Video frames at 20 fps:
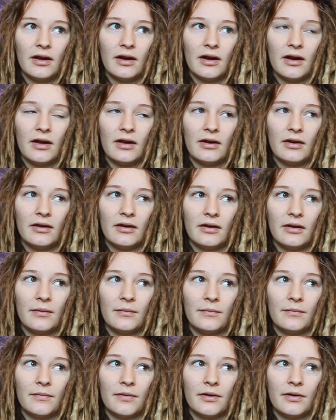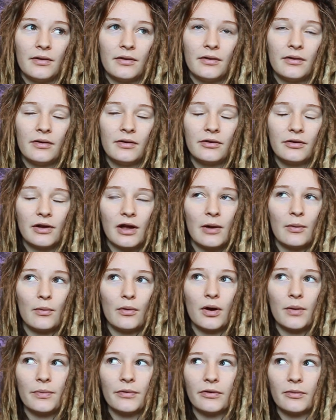And so yeah, I
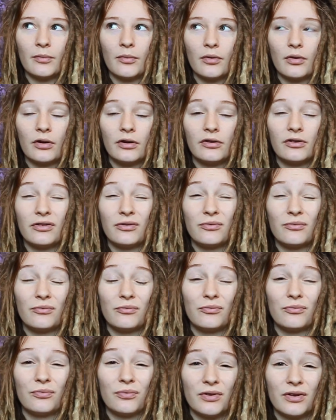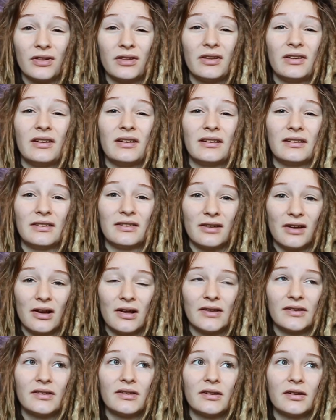woke up this morning just really
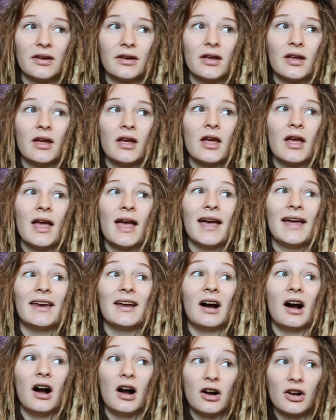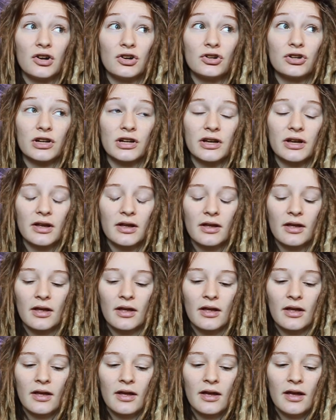exhausted and hungry
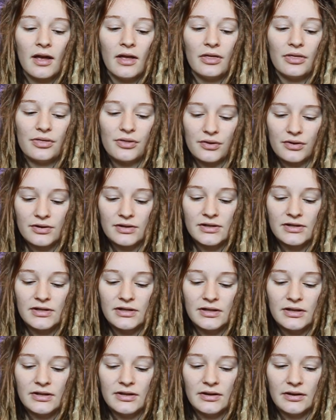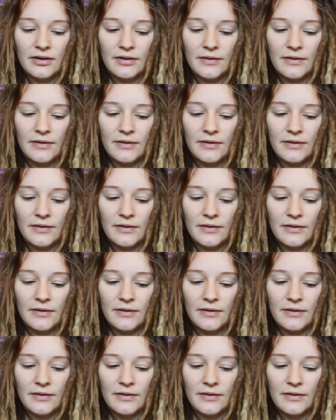and thirsty.